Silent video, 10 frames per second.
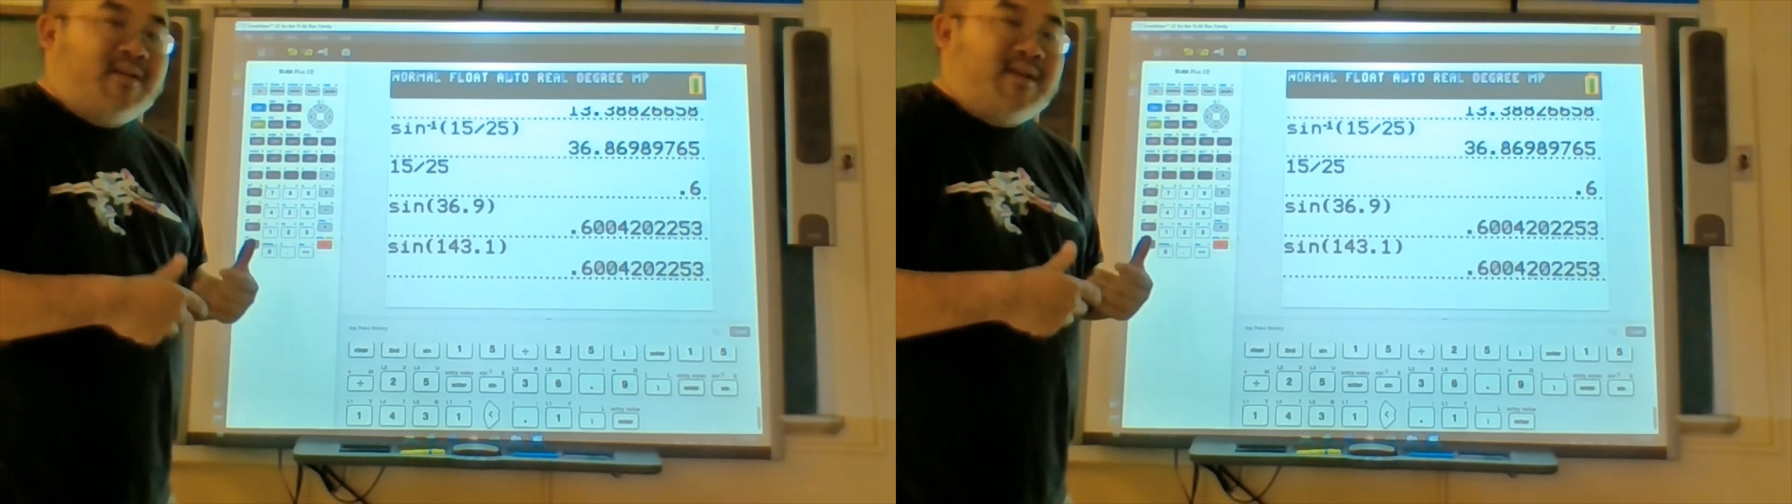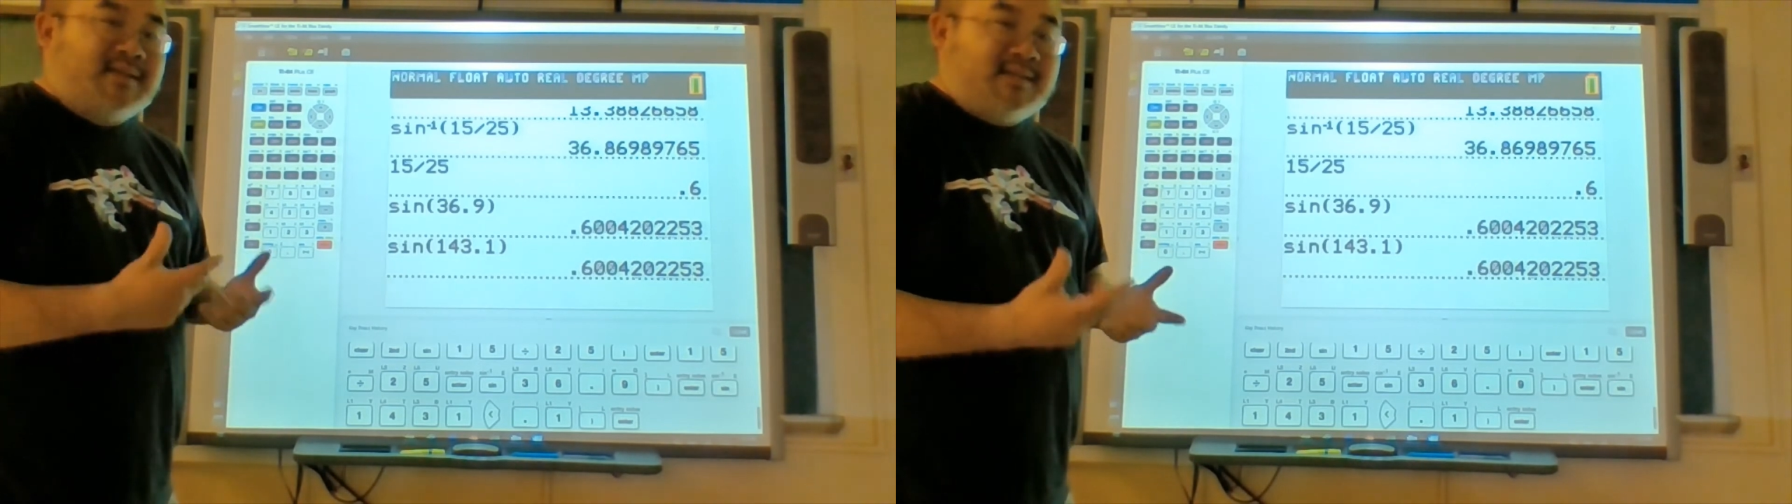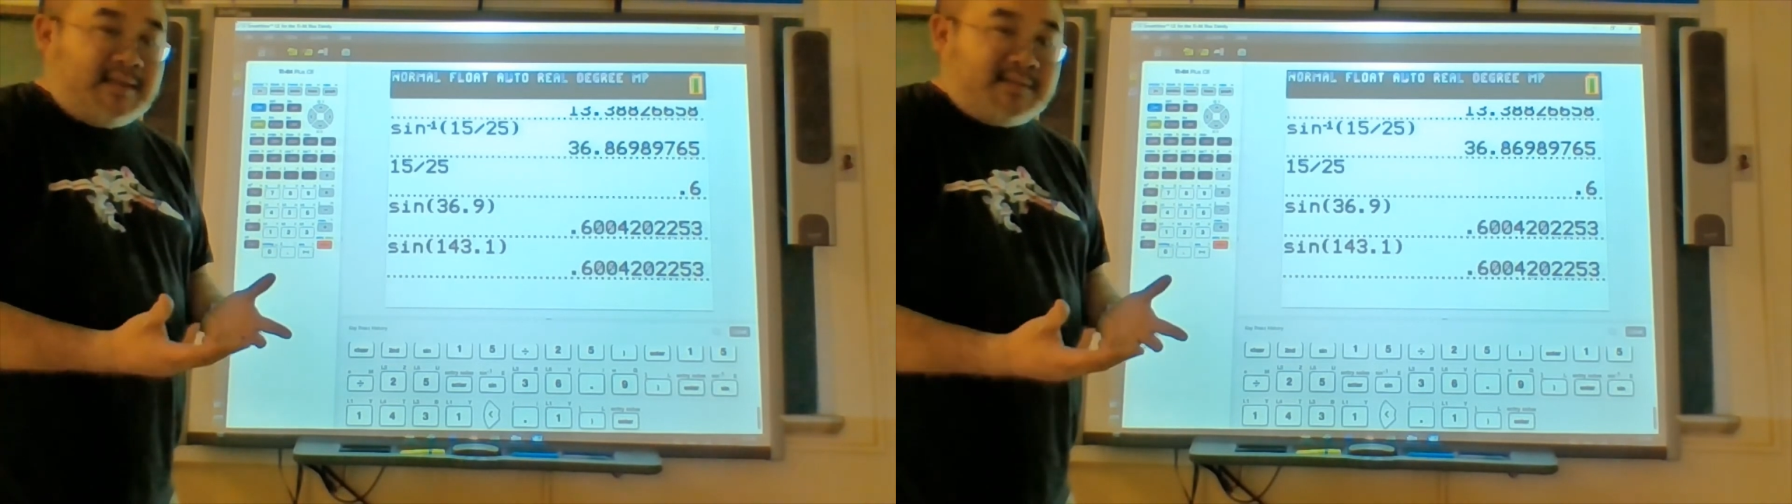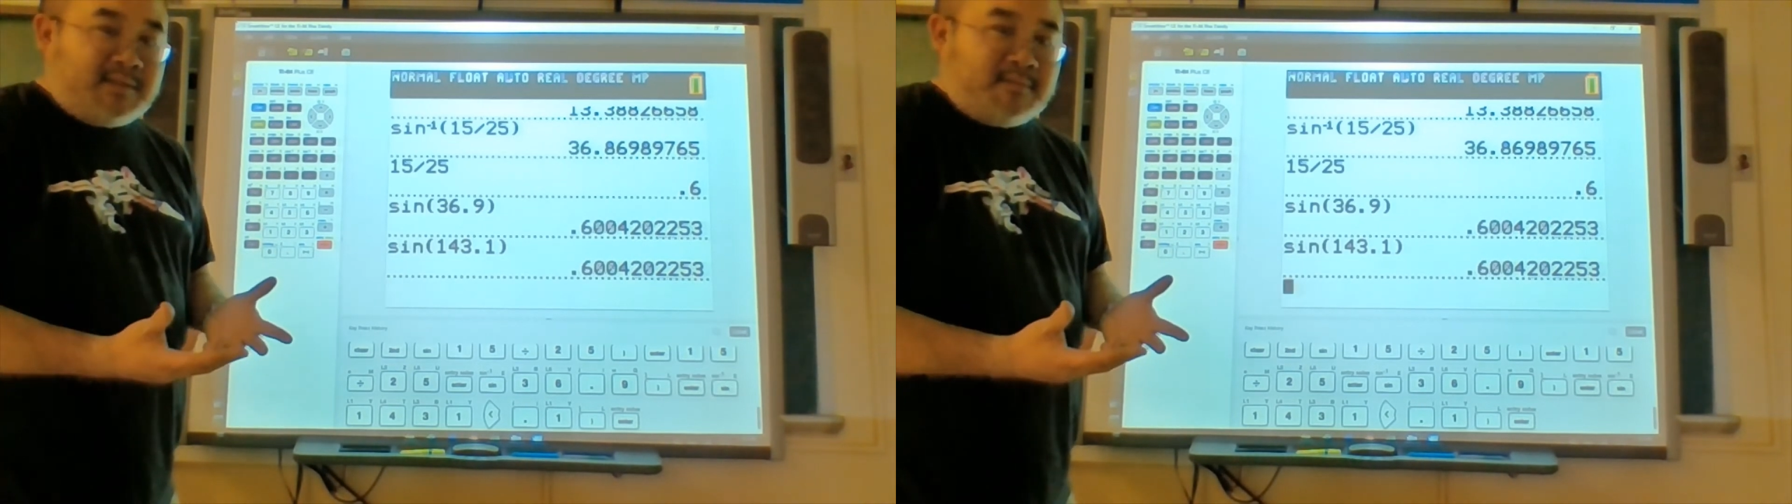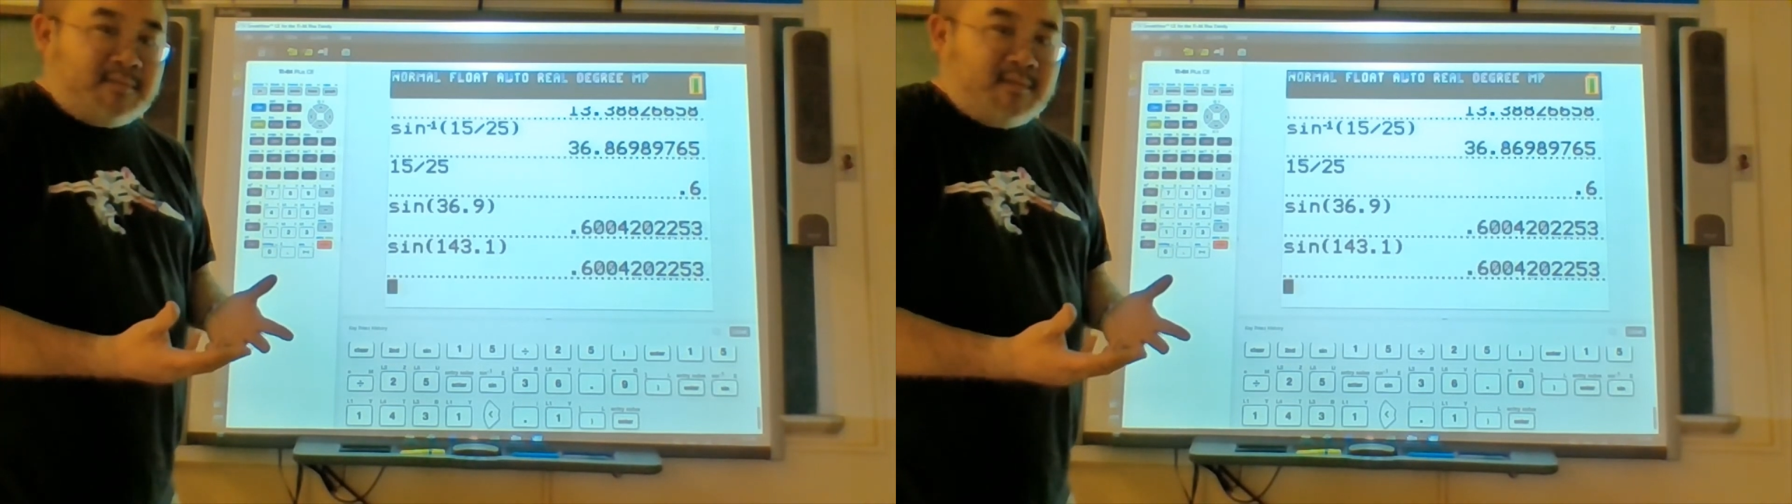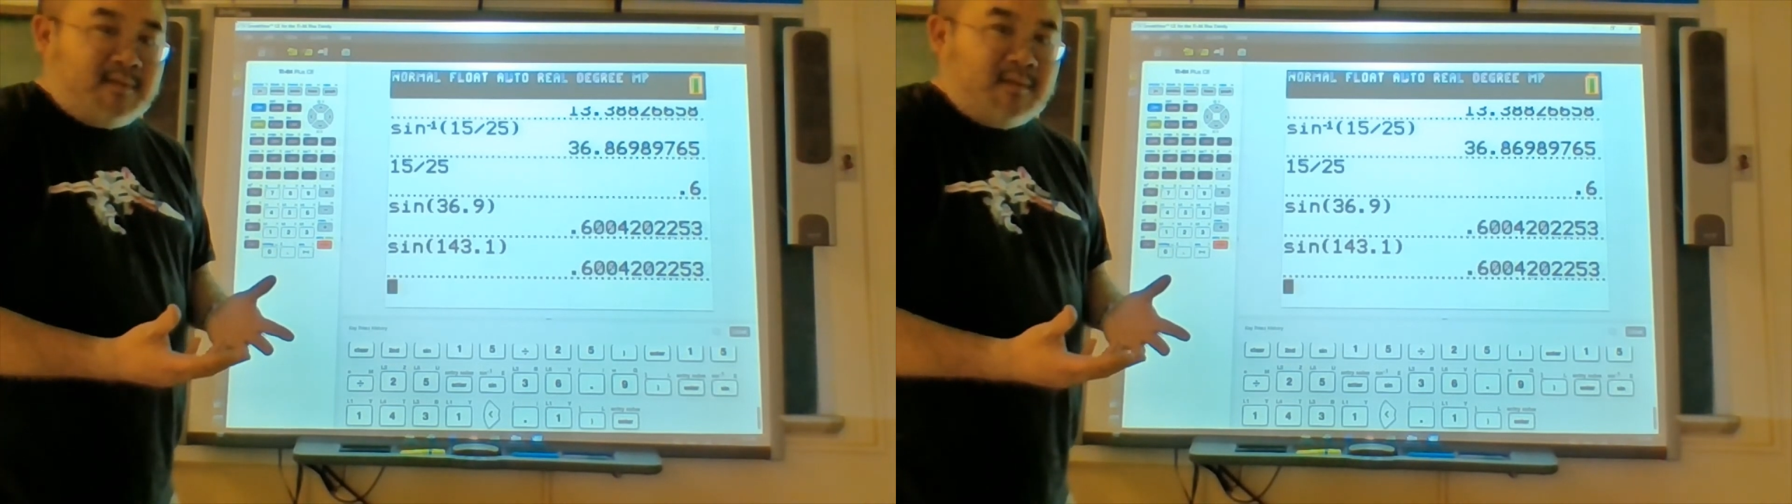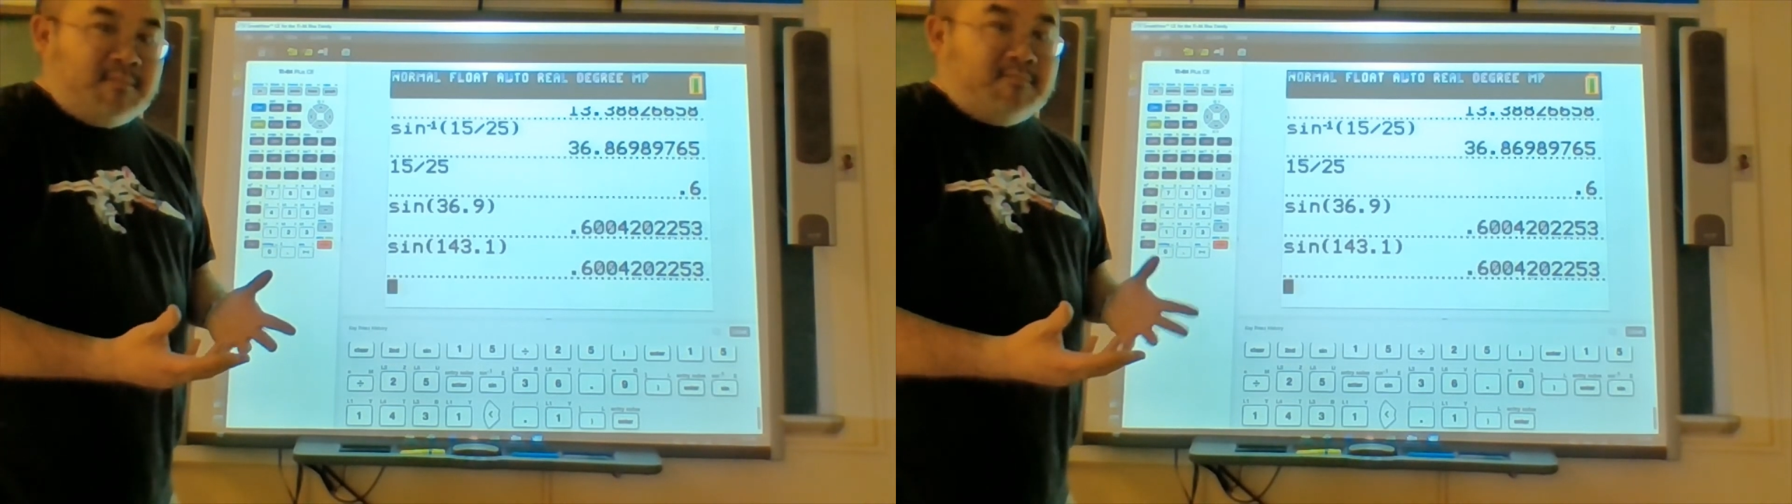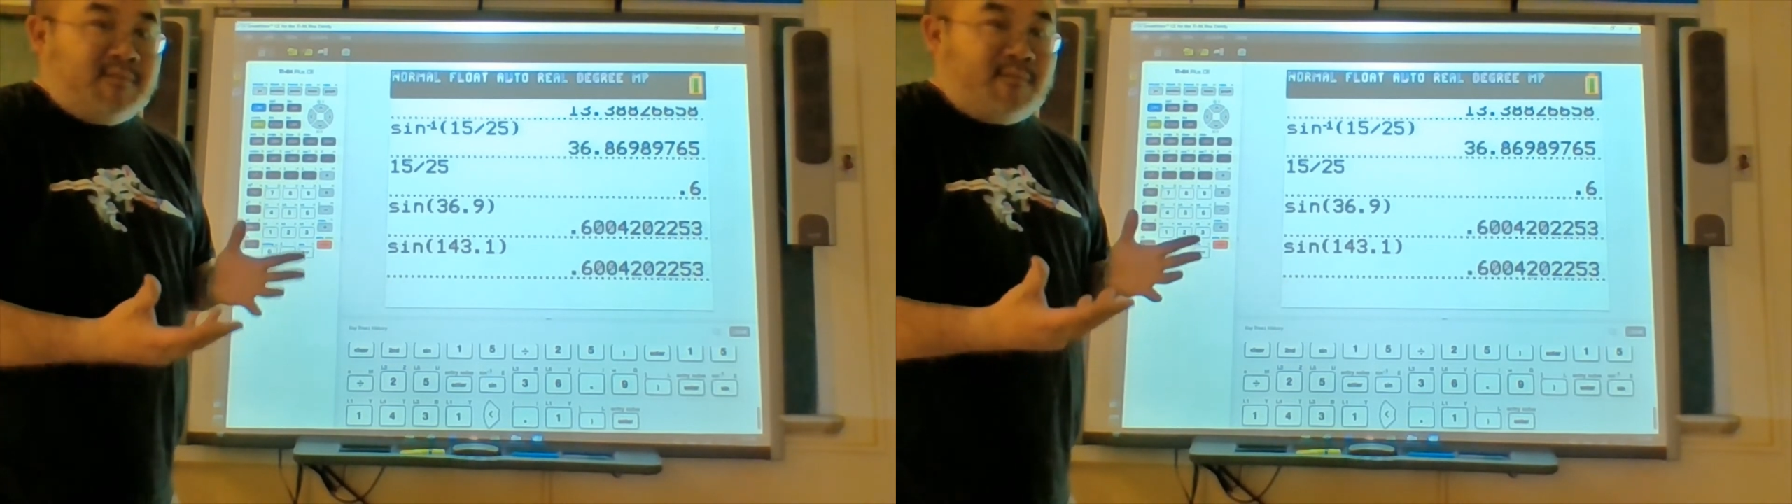next lesson.
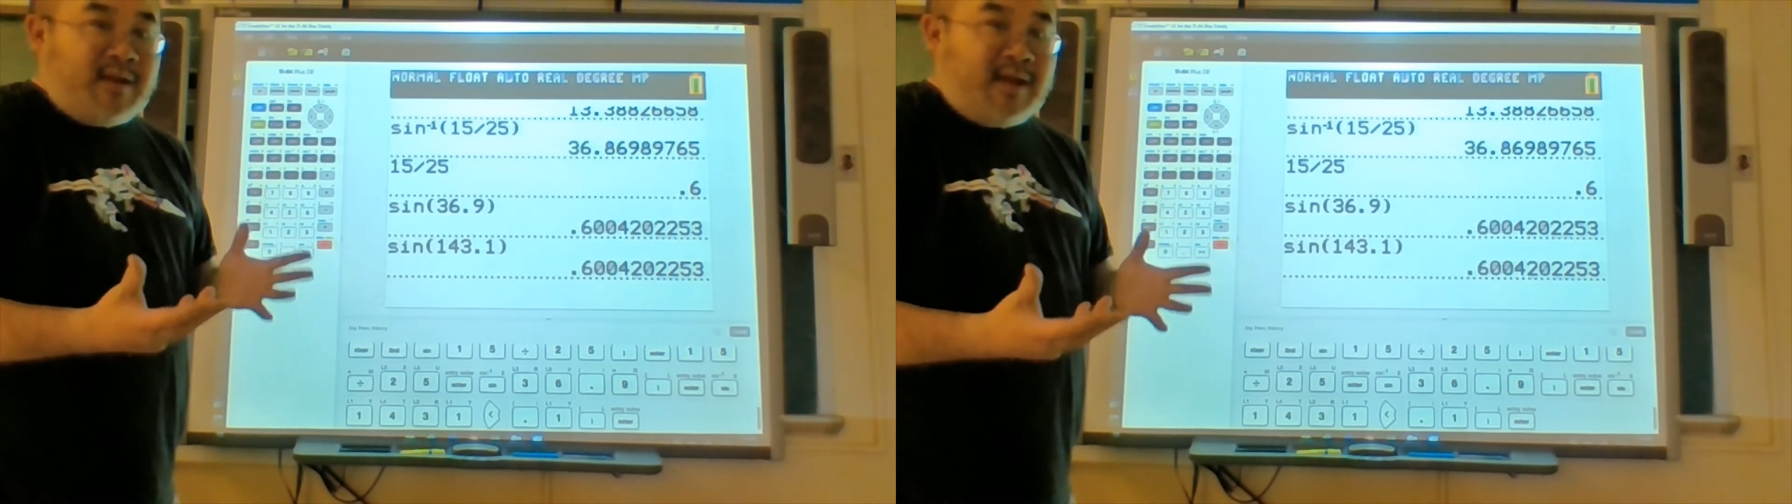But for